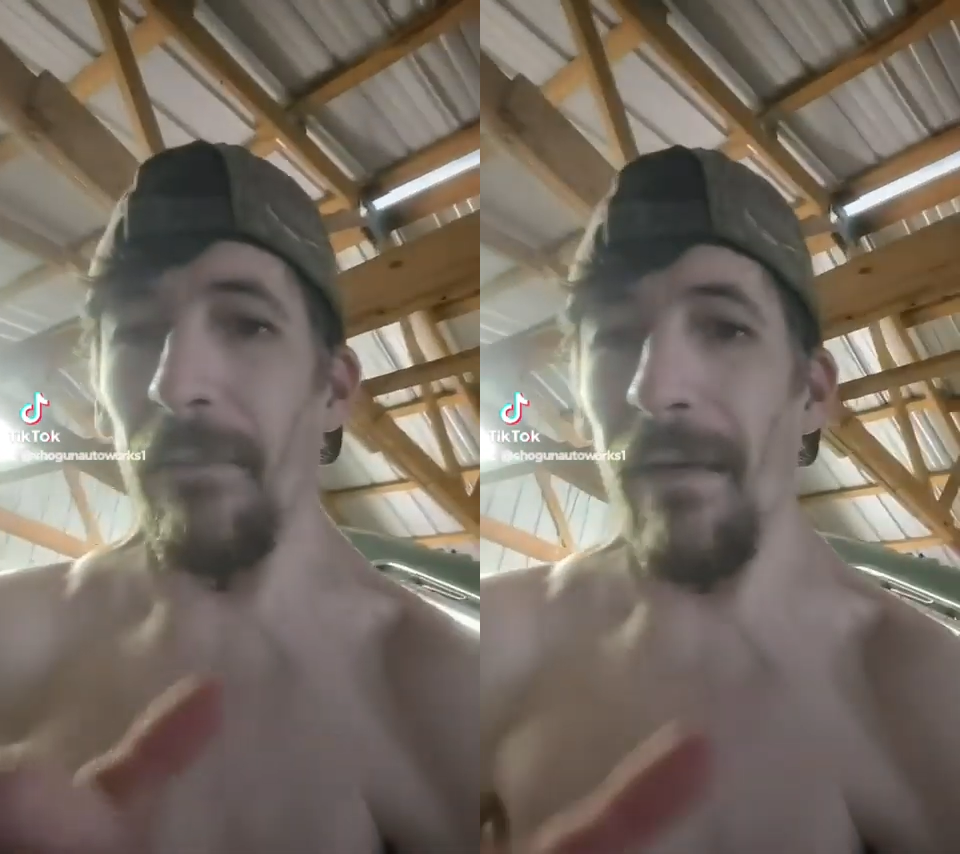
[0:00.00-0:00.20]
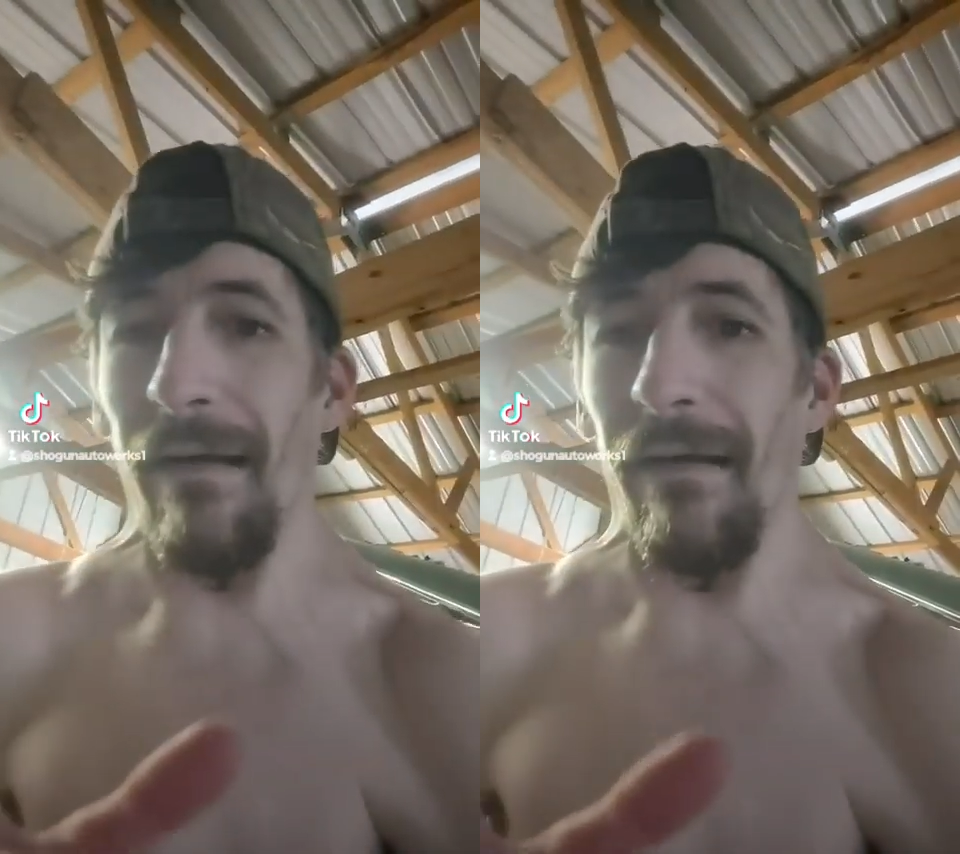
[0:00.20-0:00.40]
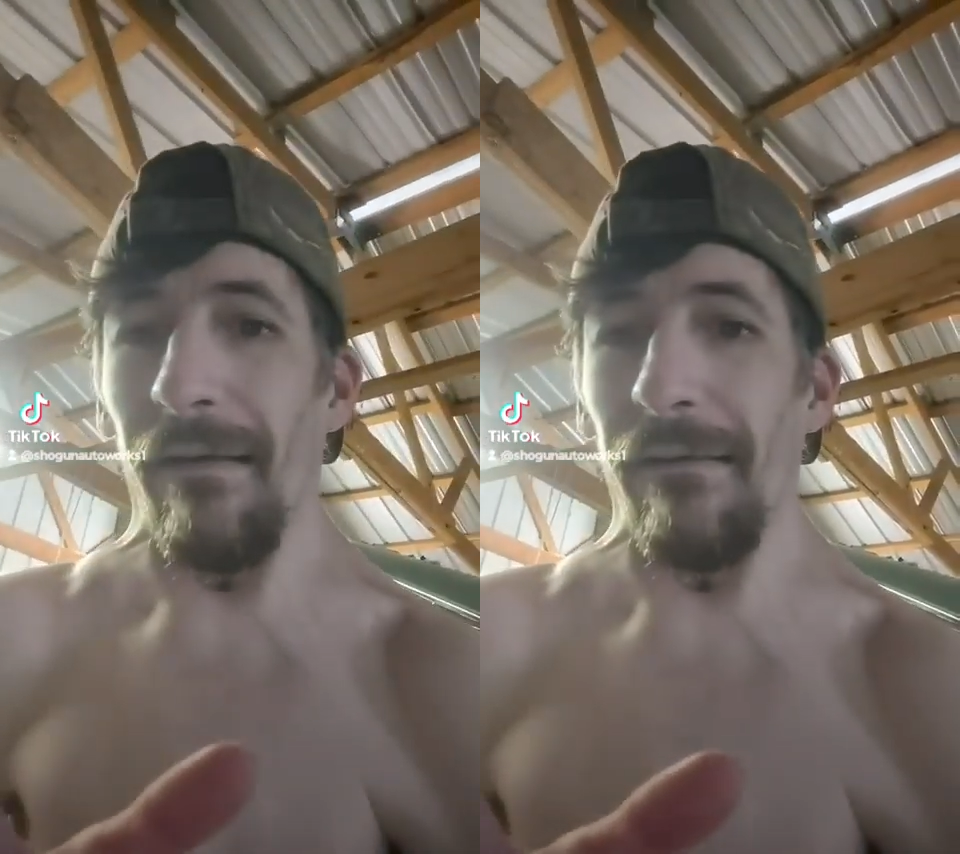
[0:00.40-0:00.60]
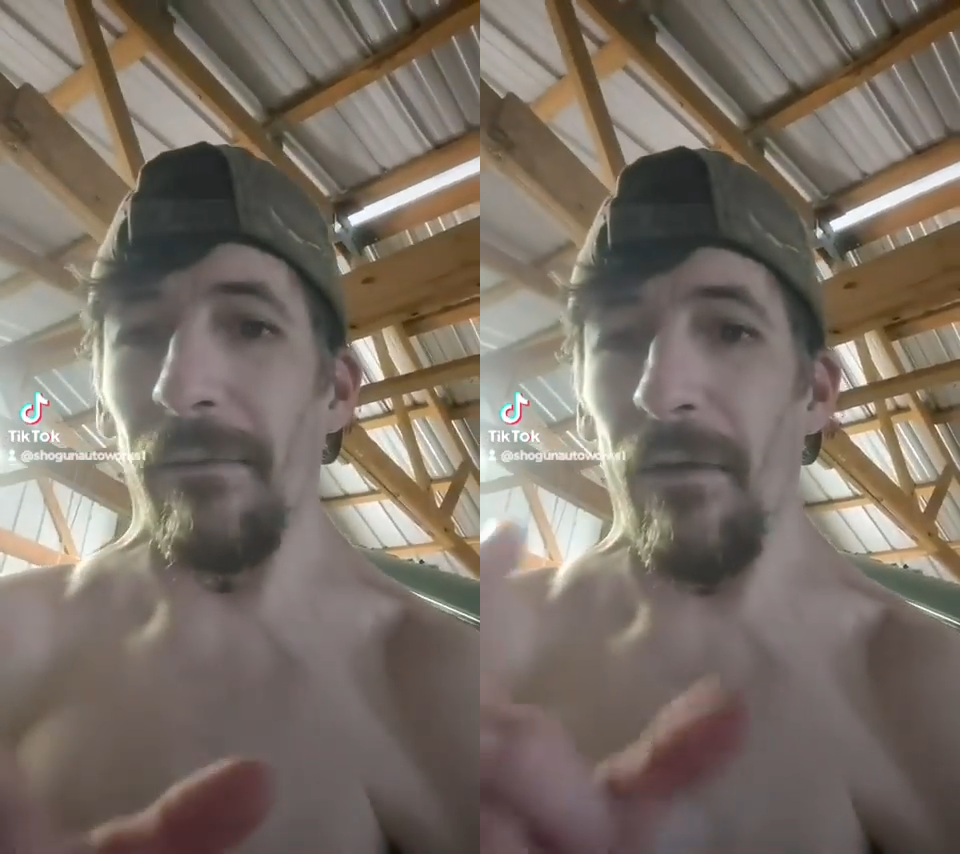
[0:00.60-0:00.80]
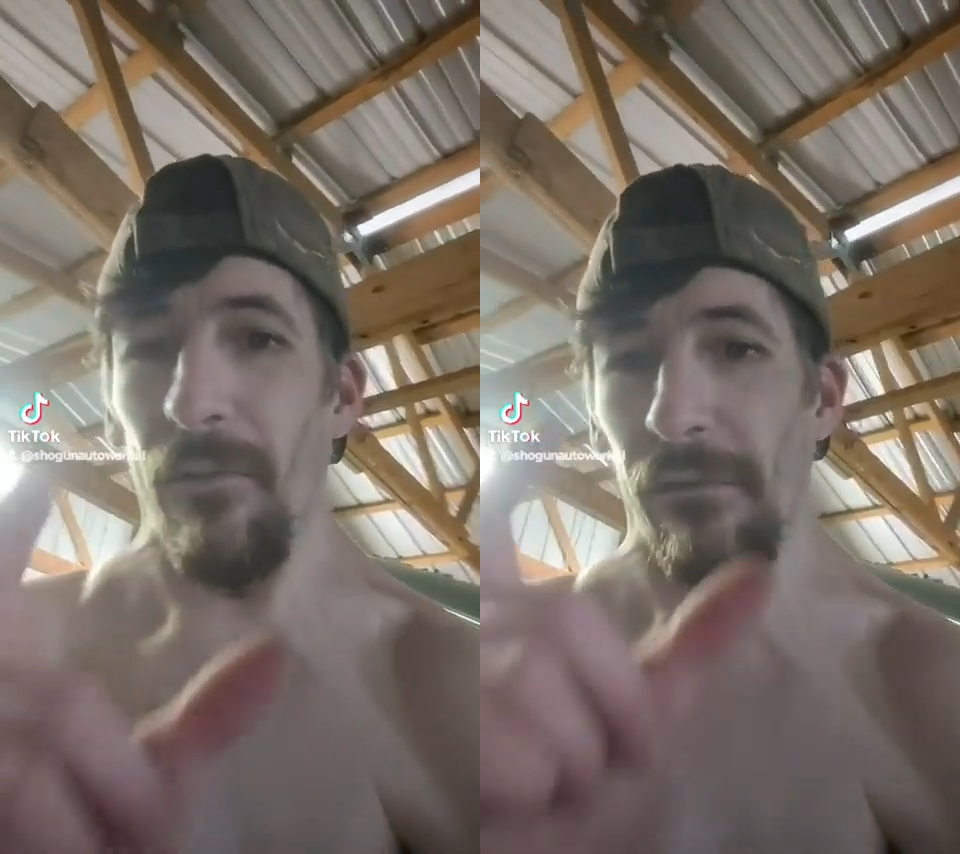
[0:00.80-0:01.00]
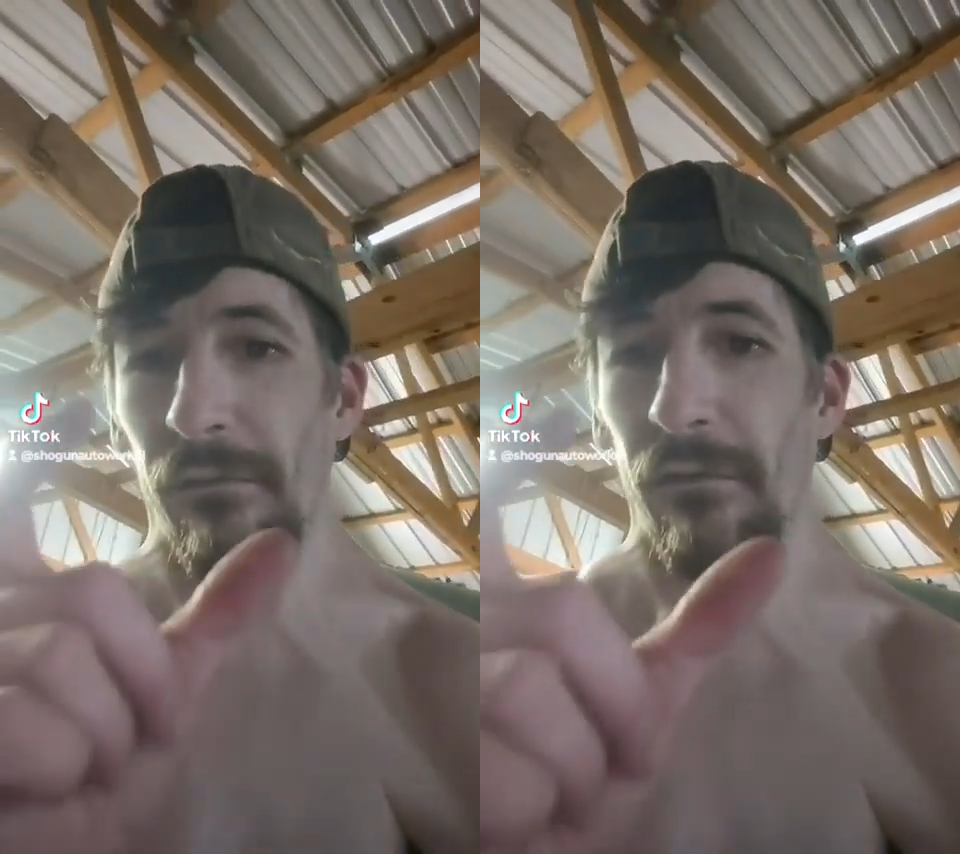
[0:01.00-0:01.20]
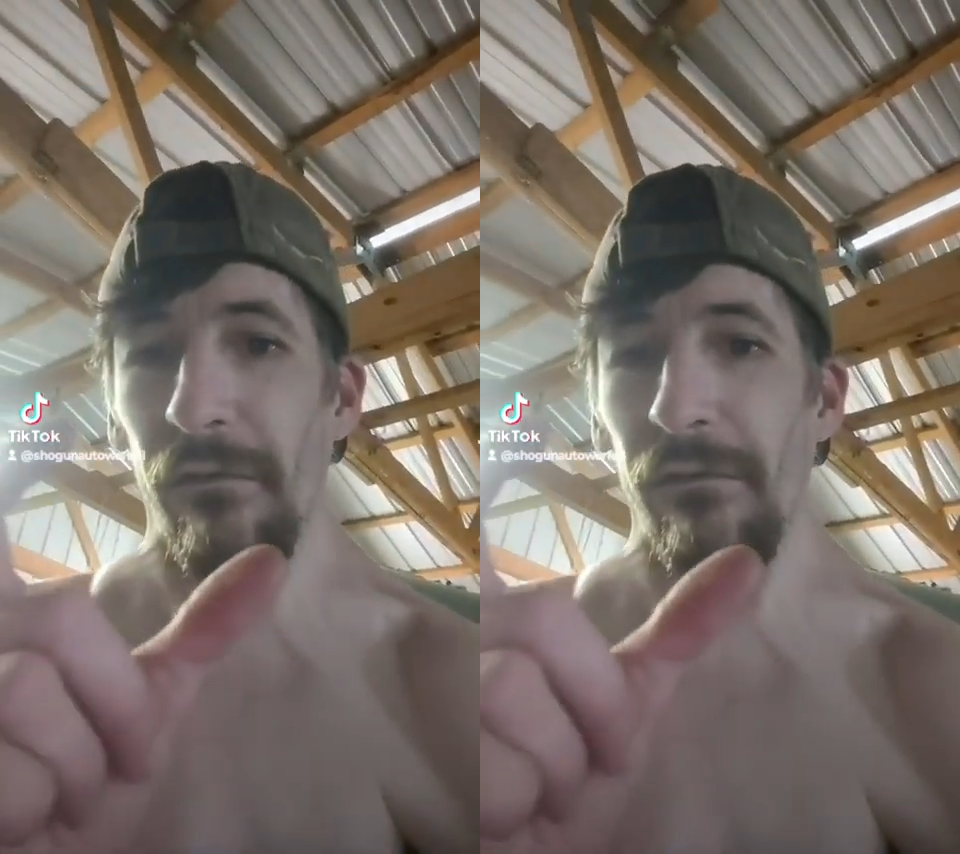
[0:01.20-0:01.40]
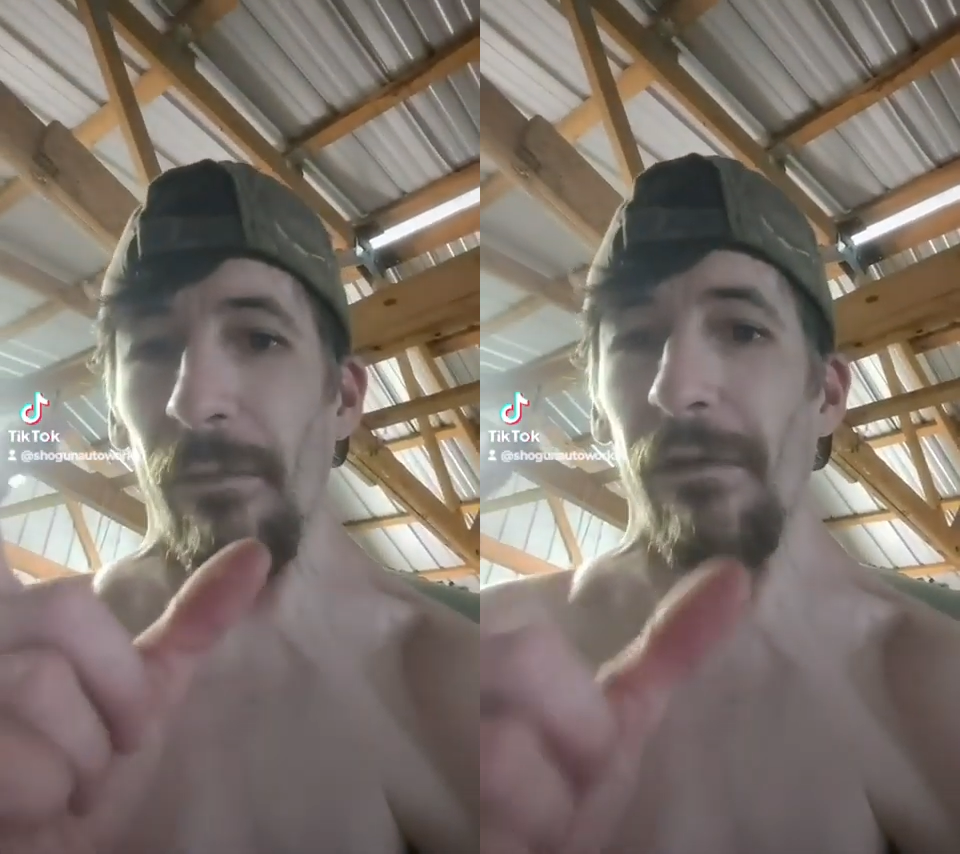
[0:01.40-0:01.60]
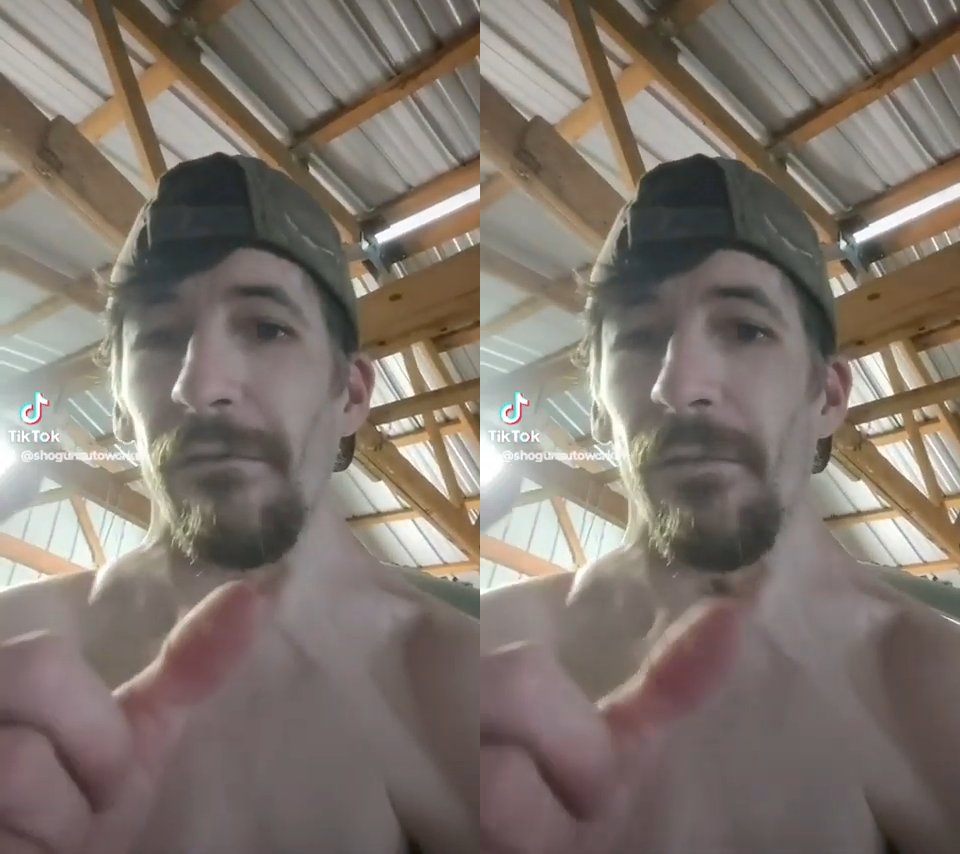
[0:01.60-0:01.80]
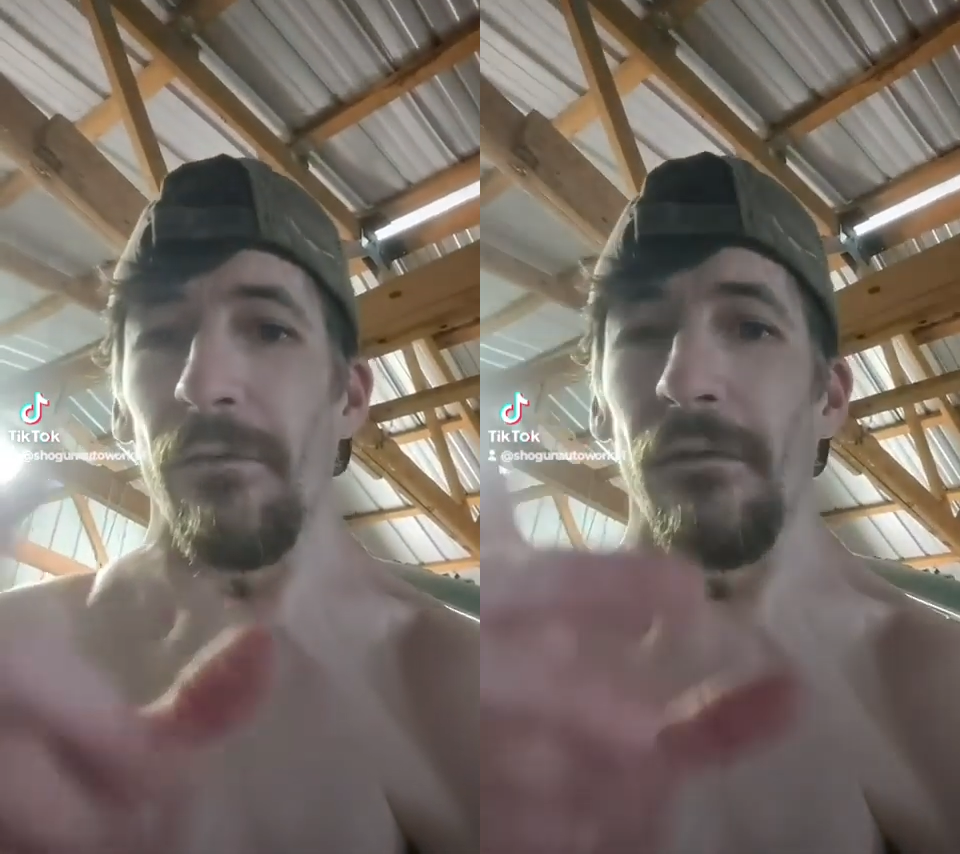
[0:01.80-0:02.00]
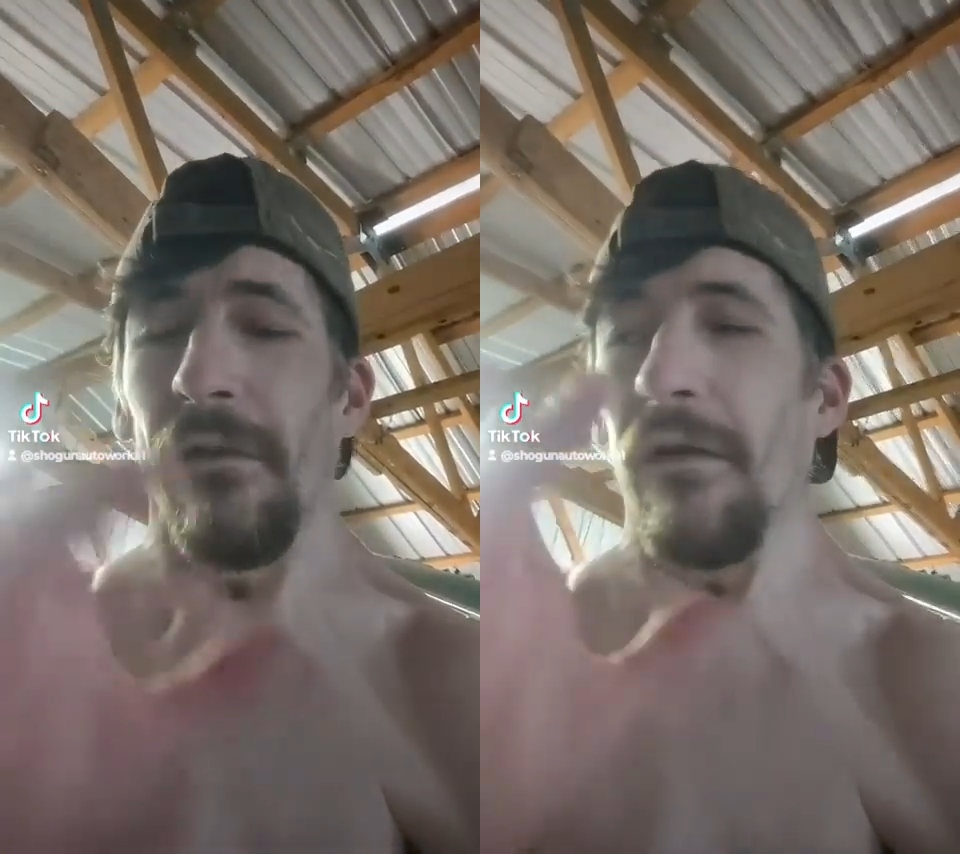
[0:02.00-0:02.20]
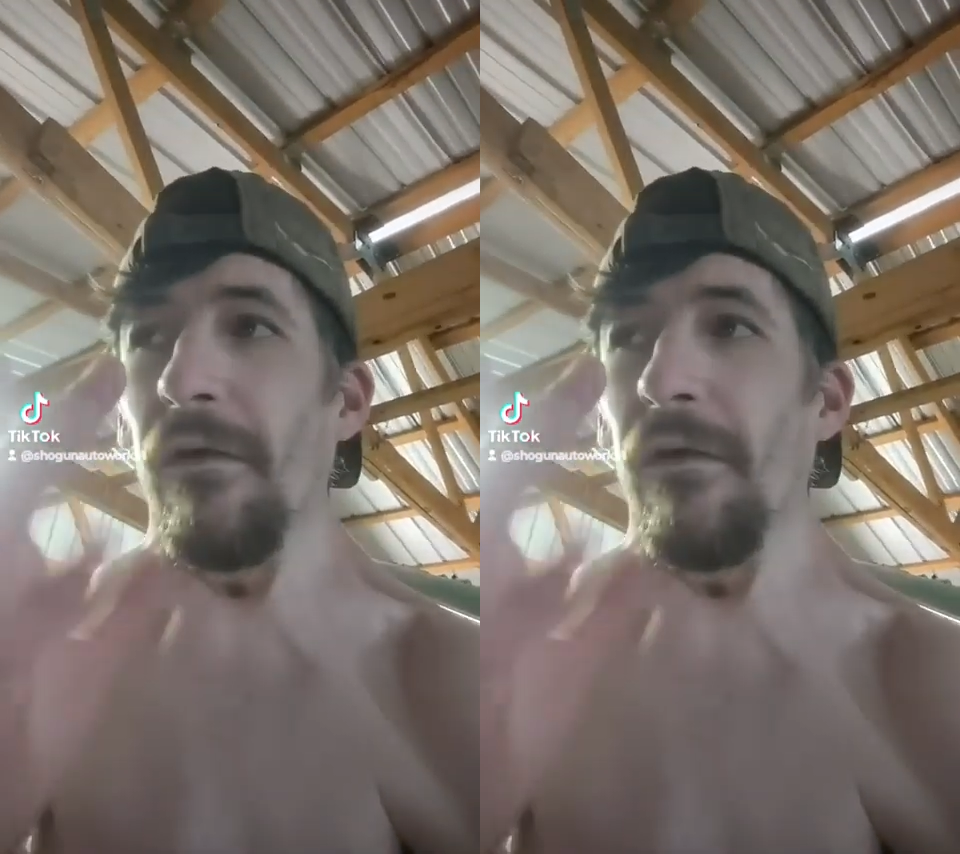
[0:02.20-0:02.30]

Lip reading: made to be one of those little disposable,